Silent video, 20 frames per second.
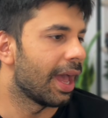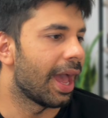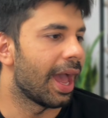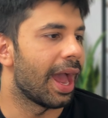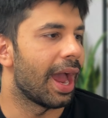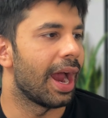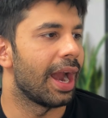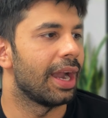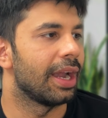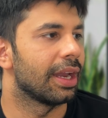
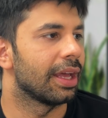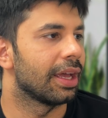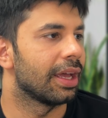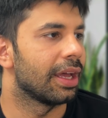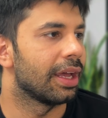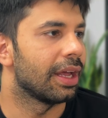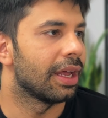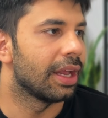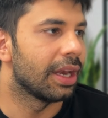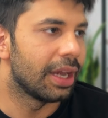and
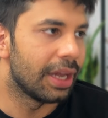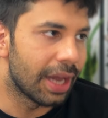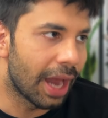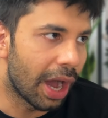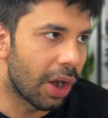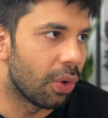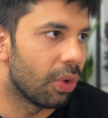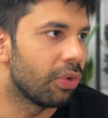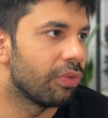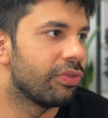
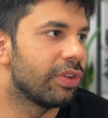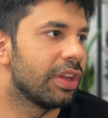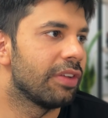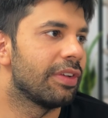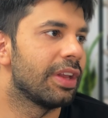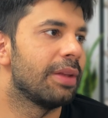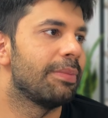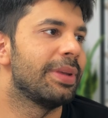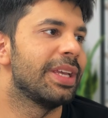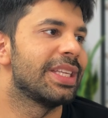now we
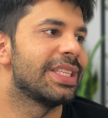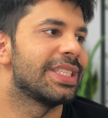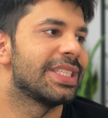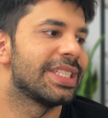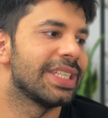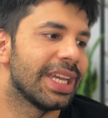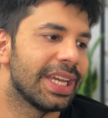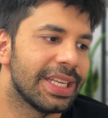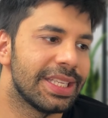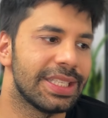will be
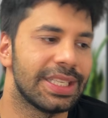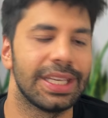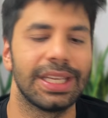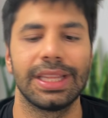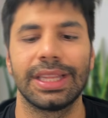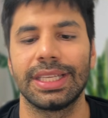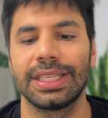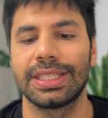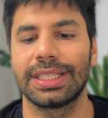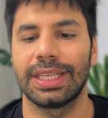
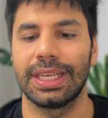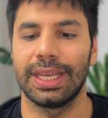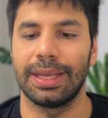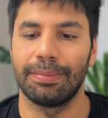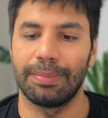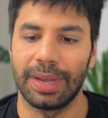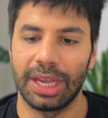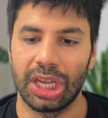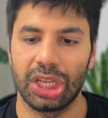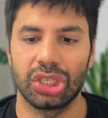changing this
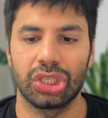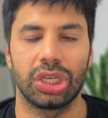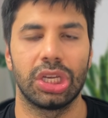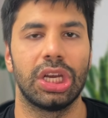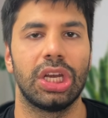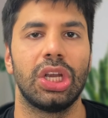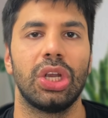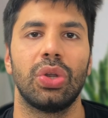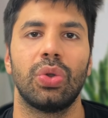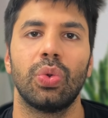image
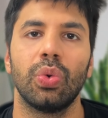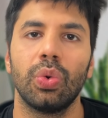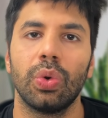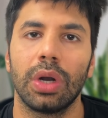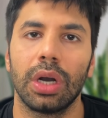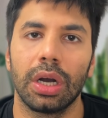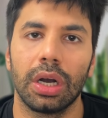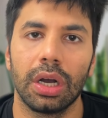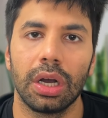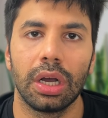
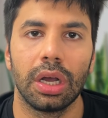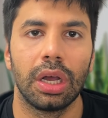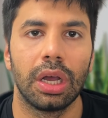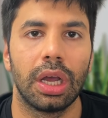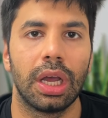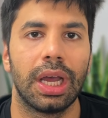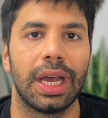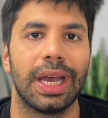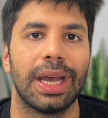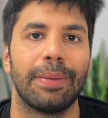into a
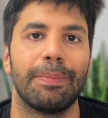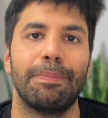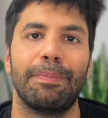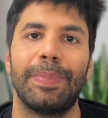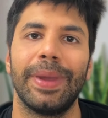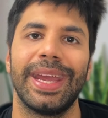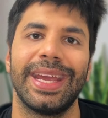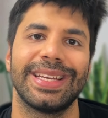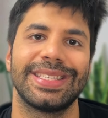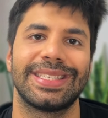
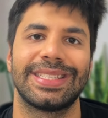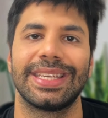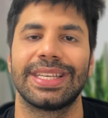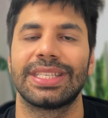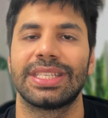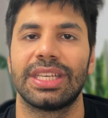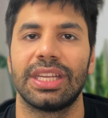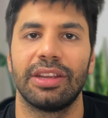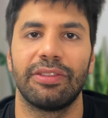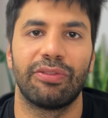base
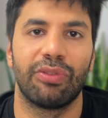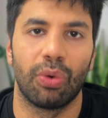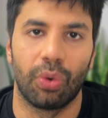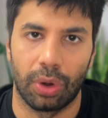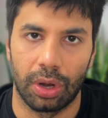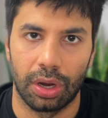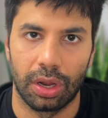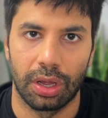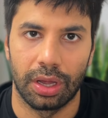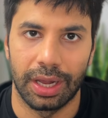64,
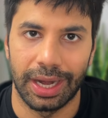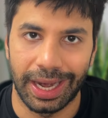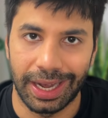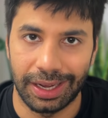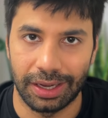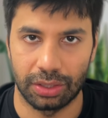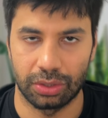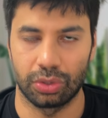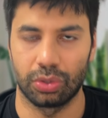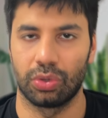
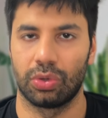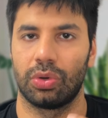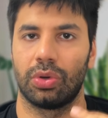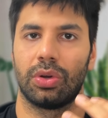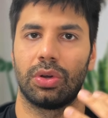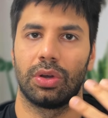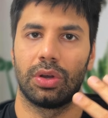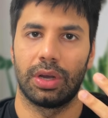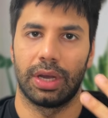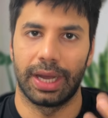right? So
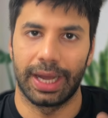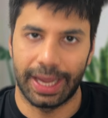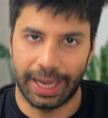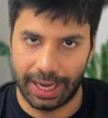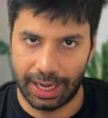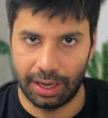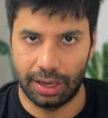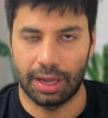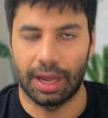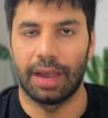
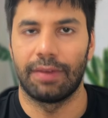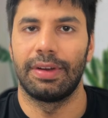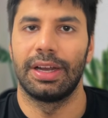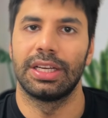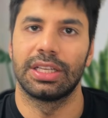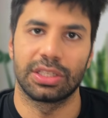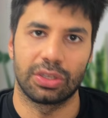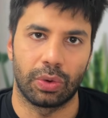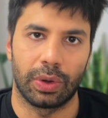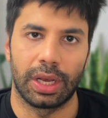again, I will
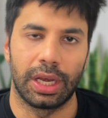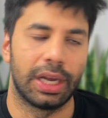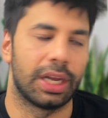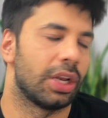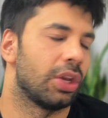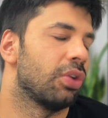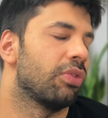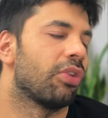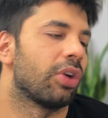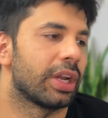just quickly
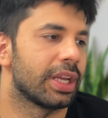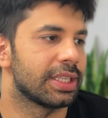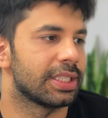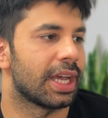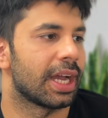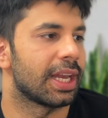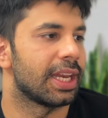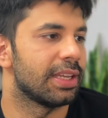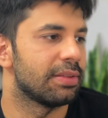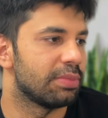tell you what
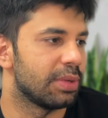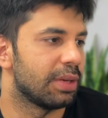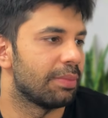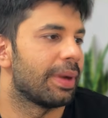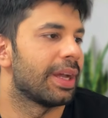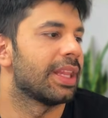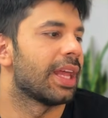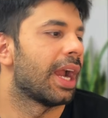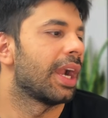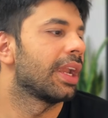exactly is mean
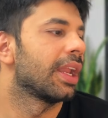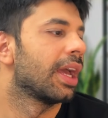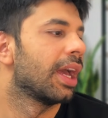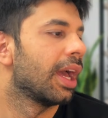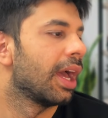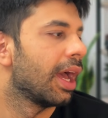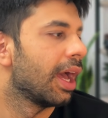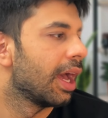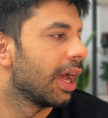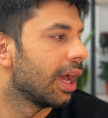by that.
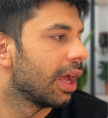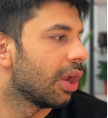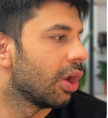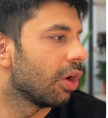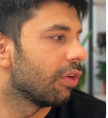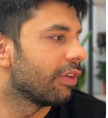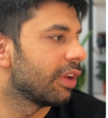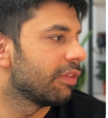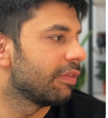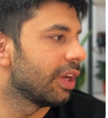
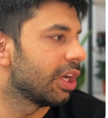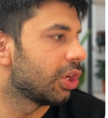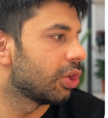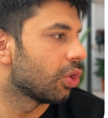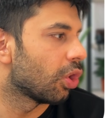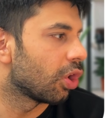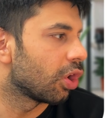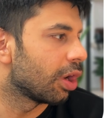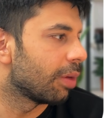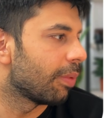Now, when we
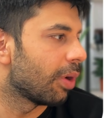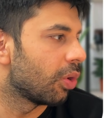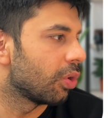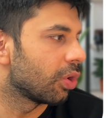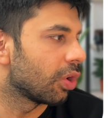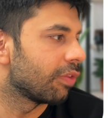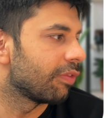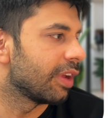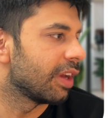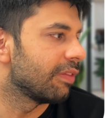talk
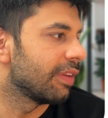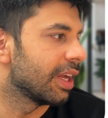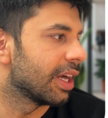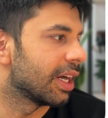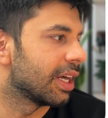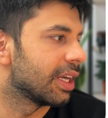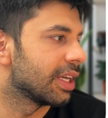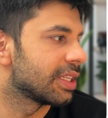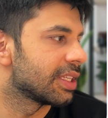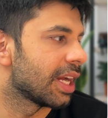about or when we
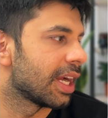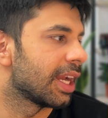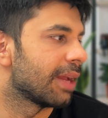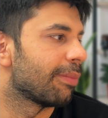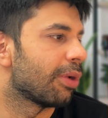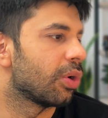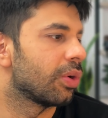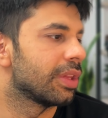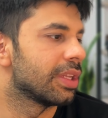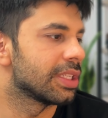understand
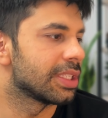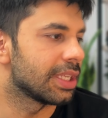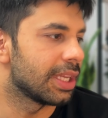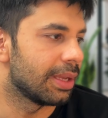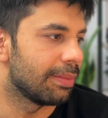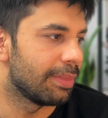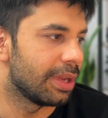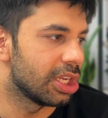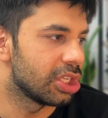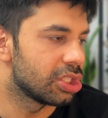about this
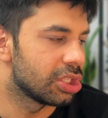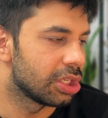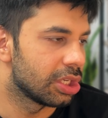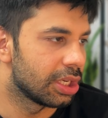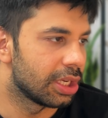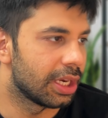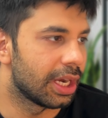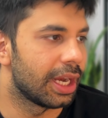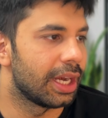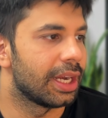image,
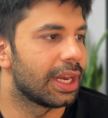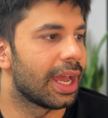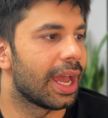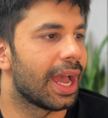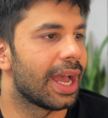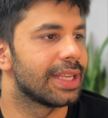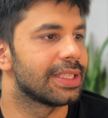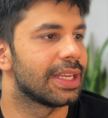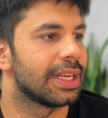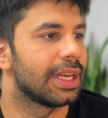right,
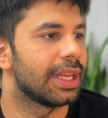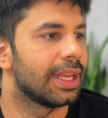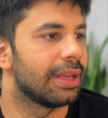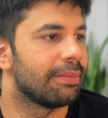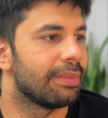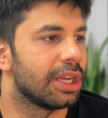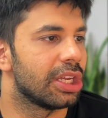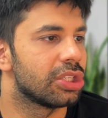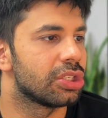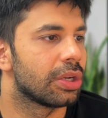as an
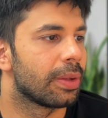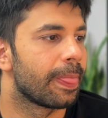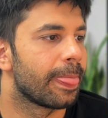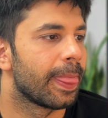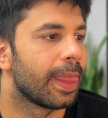image,